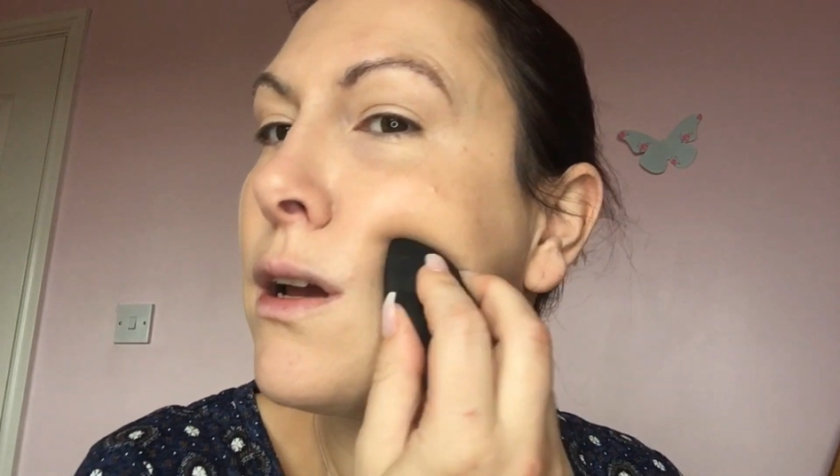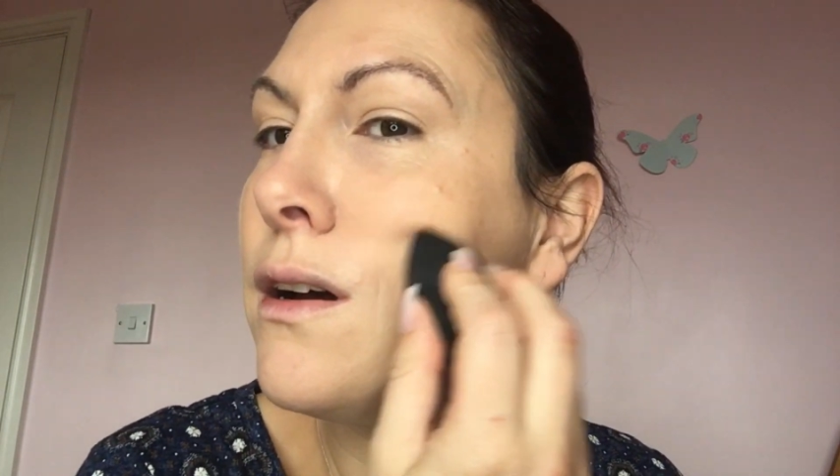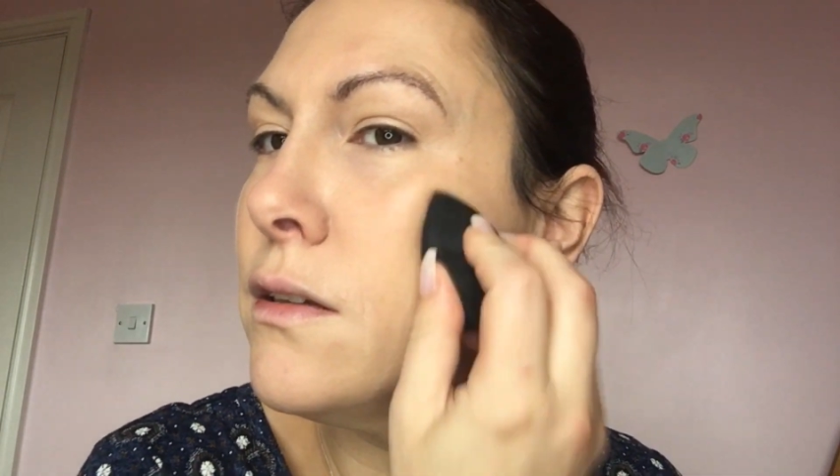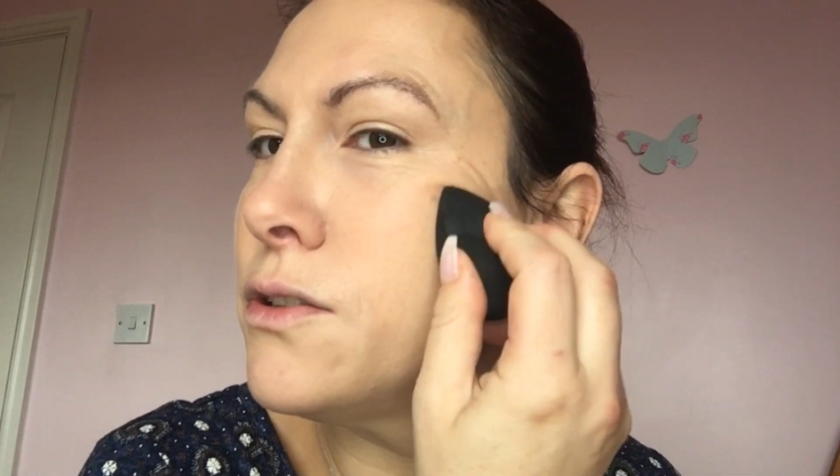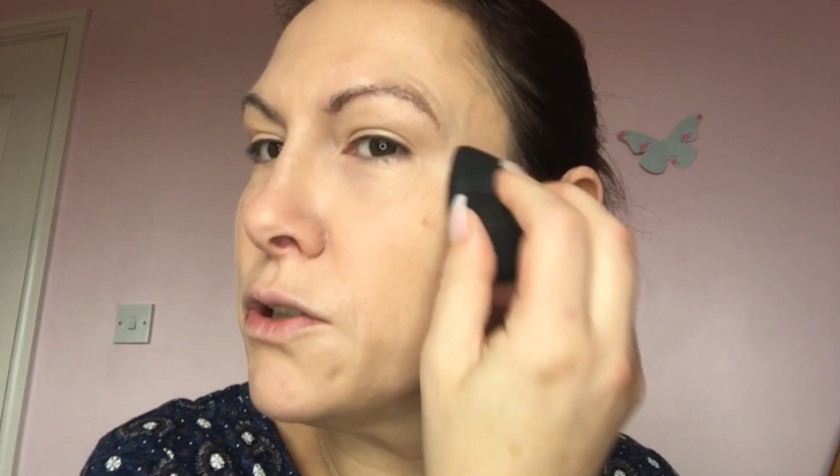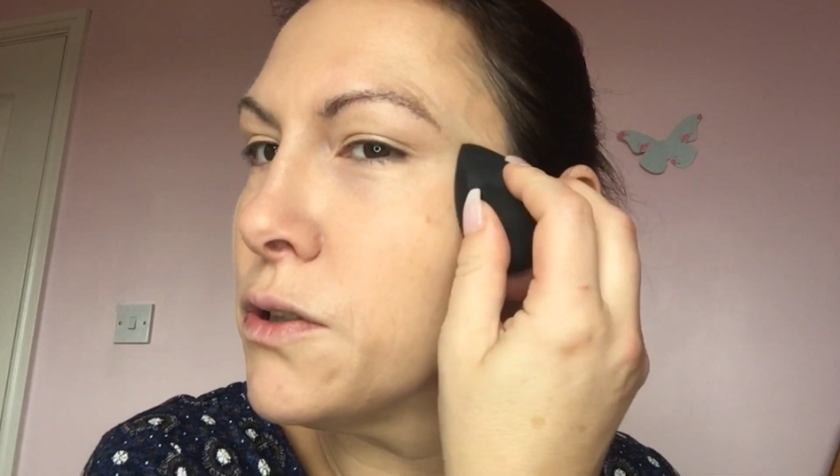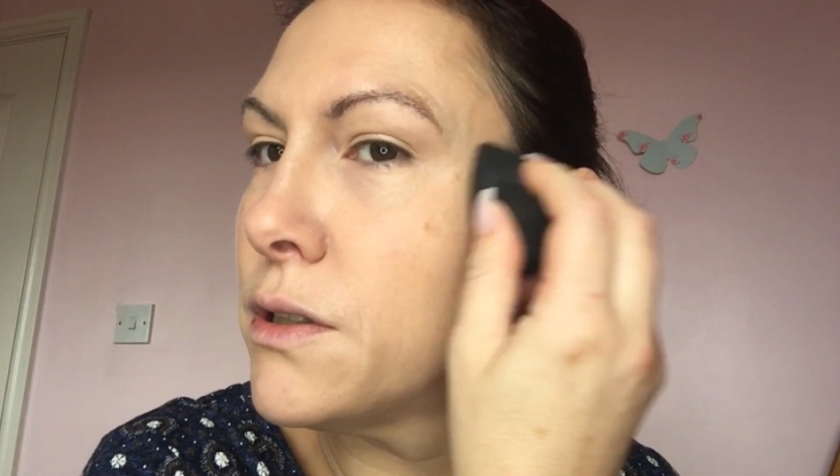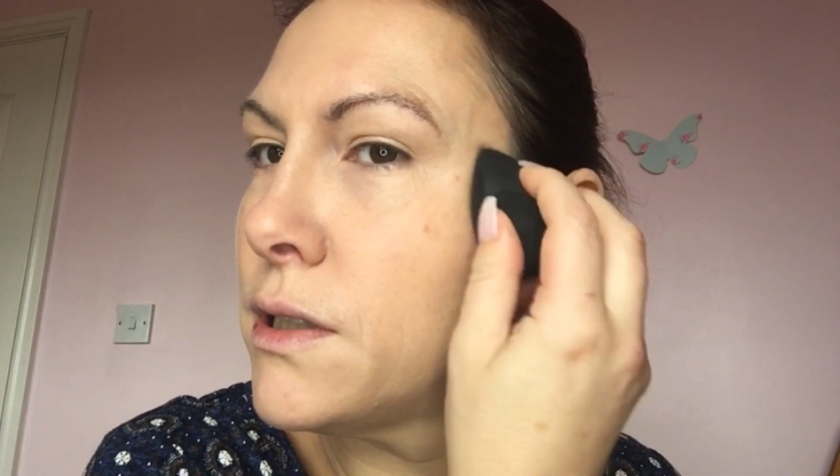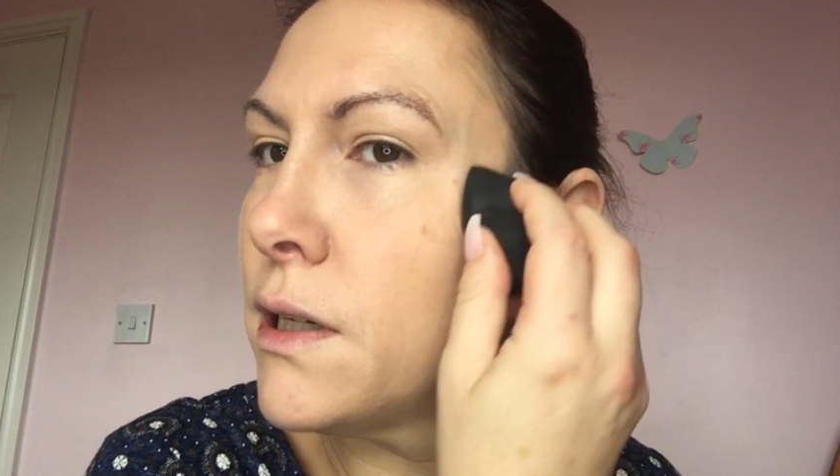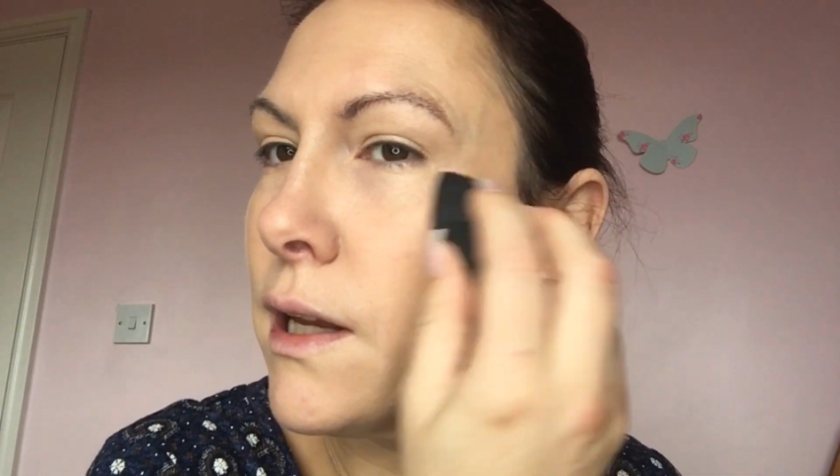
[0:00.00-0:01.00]
I'll
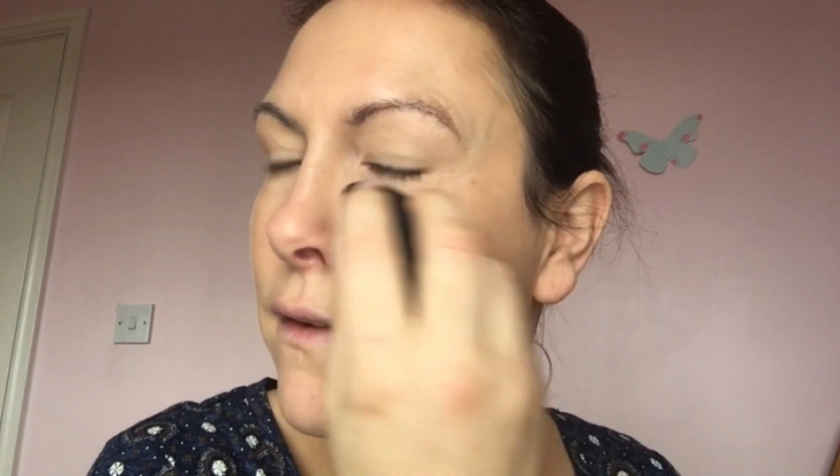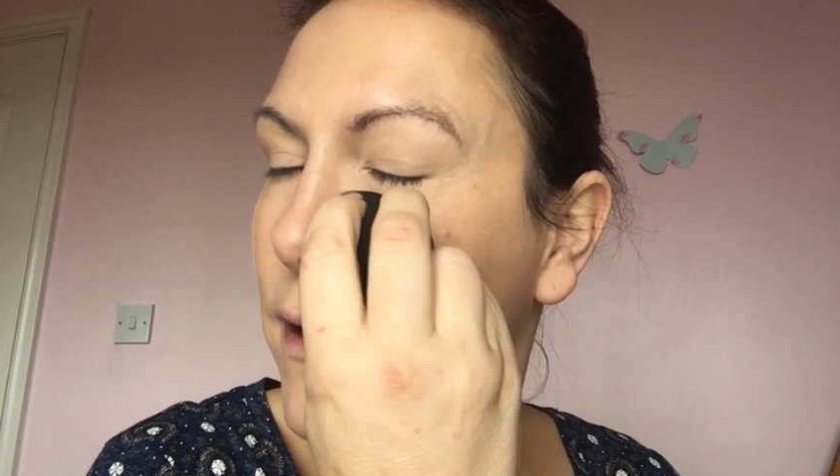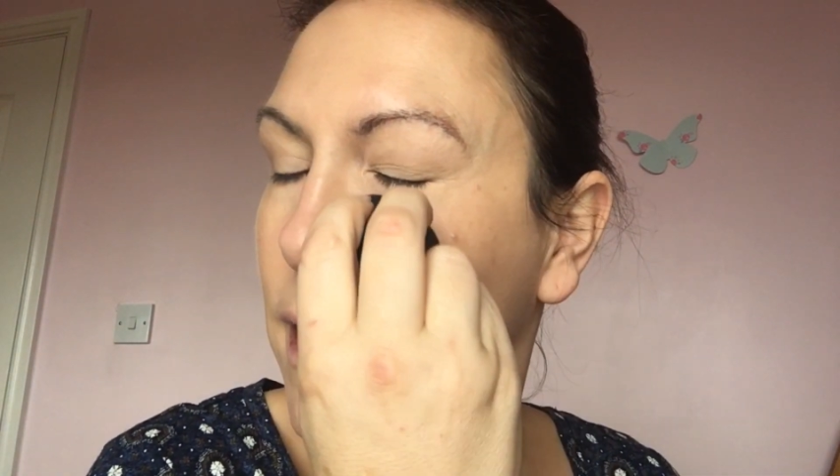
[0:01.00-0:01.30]
just give it a